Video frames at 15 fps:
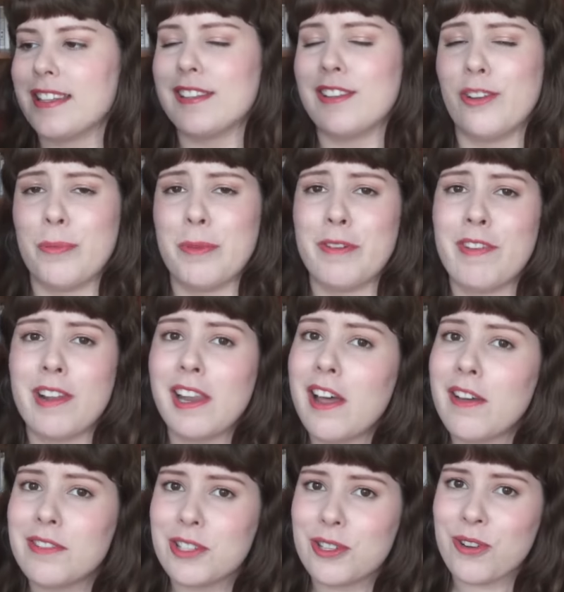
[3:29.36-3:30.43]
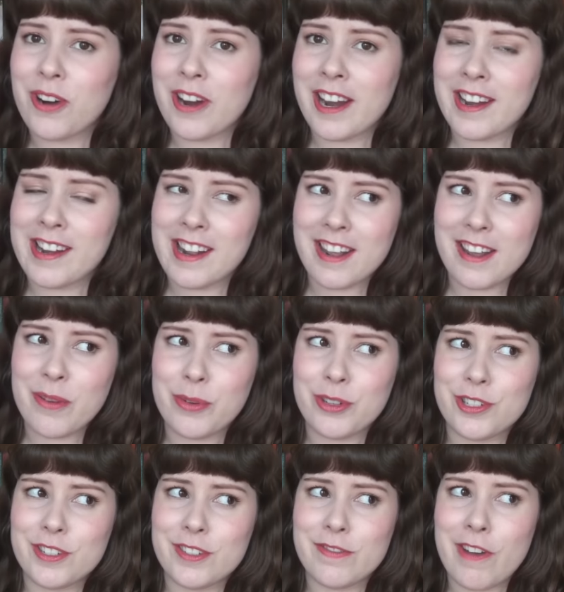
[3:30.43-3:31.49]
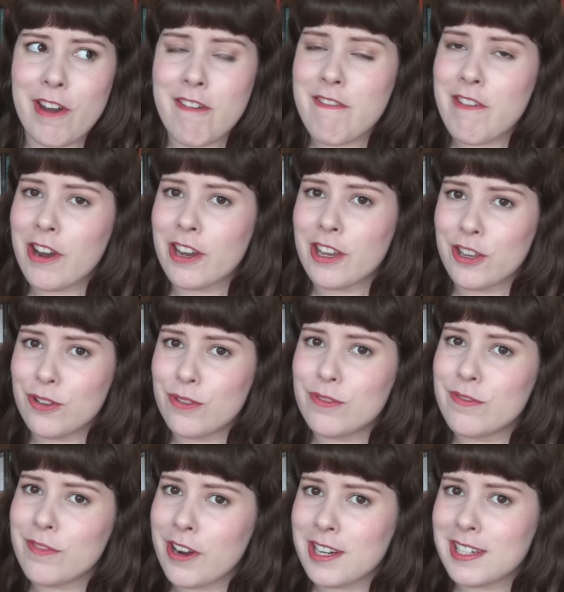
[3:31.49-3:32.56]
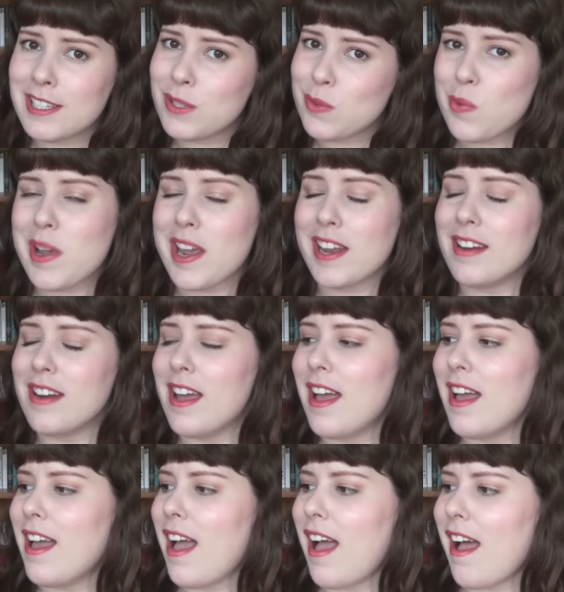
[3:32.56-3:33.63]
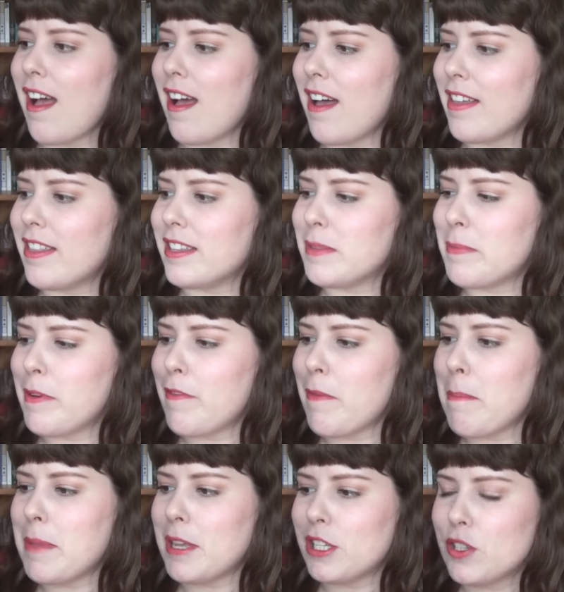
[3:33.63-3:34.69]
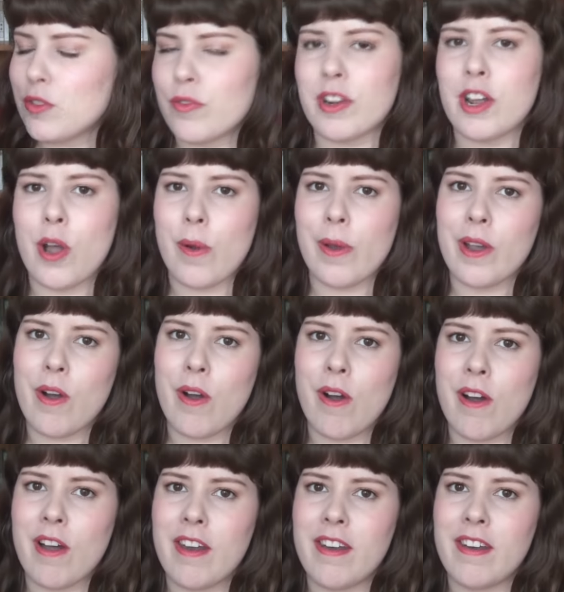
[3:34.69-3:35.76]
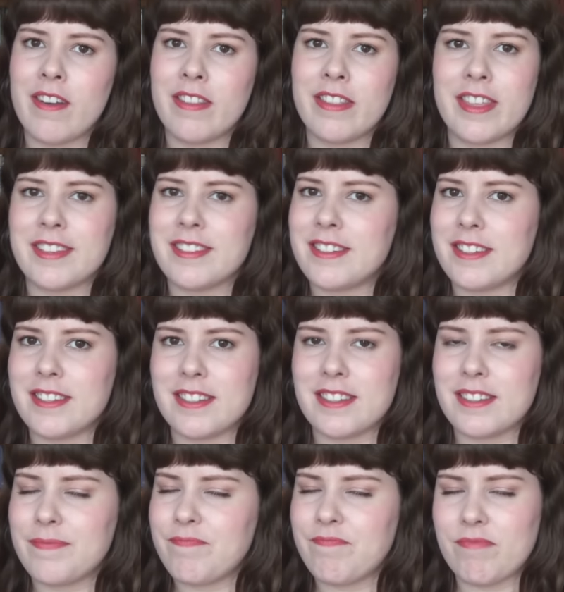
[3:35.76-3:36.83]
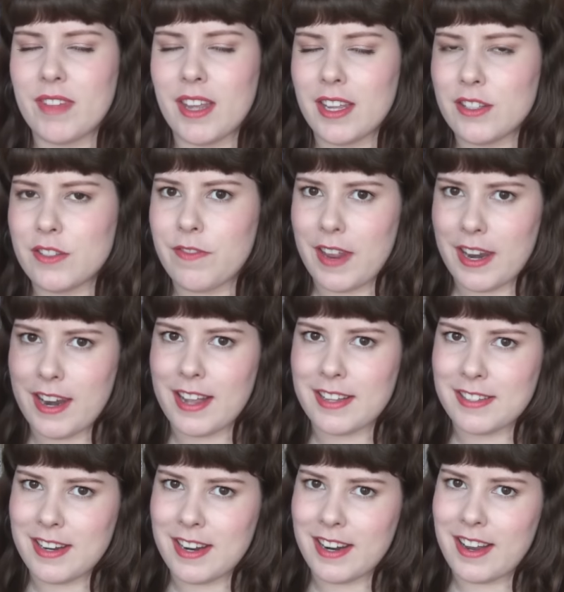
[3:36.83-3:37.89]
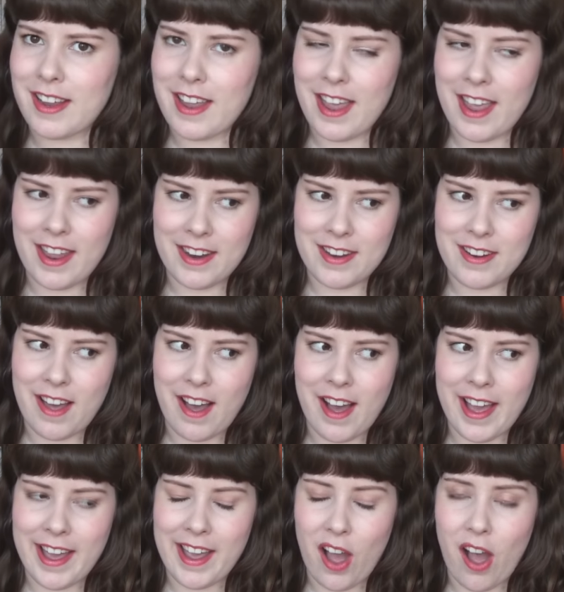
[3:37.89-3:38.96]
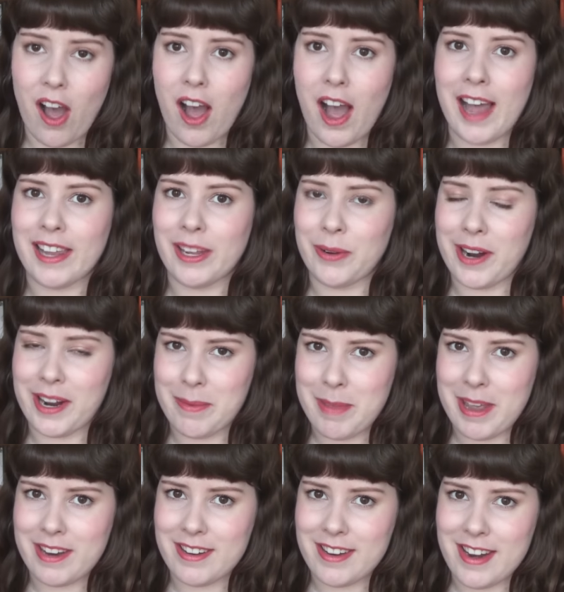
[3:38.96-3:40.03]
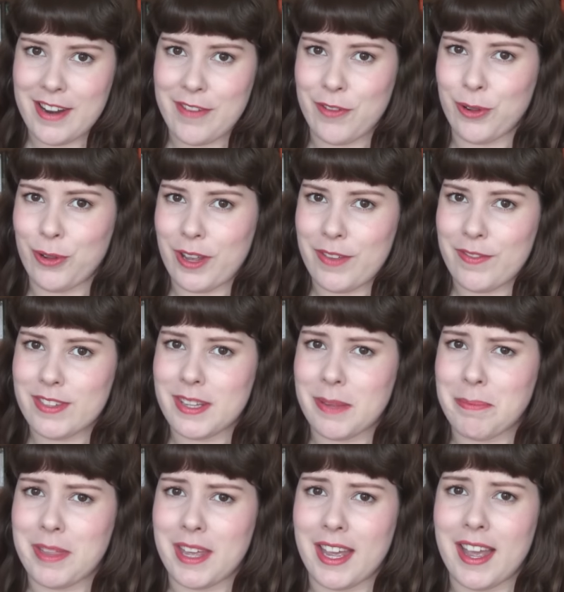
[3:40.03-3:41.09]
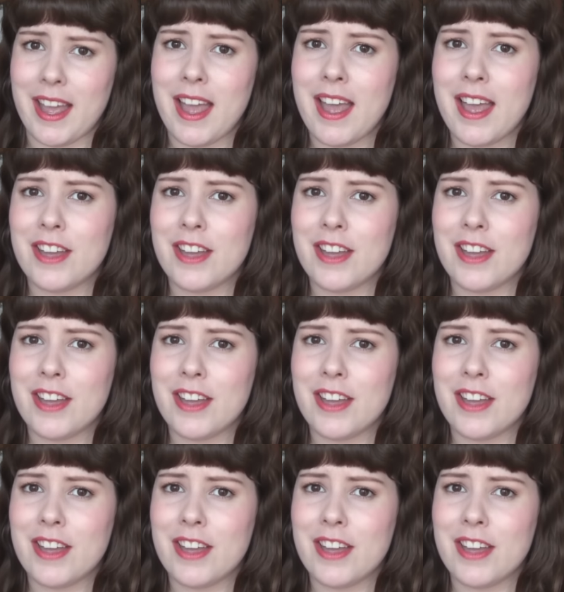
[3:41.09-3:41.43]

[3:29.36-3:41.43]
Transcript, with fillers: There's a little bit of a love story in here, which is very, very cute, very sweet. Uh, there's a bit of a mystery going on. There's just, it's fantastic and I highly recommend it if you're looking for something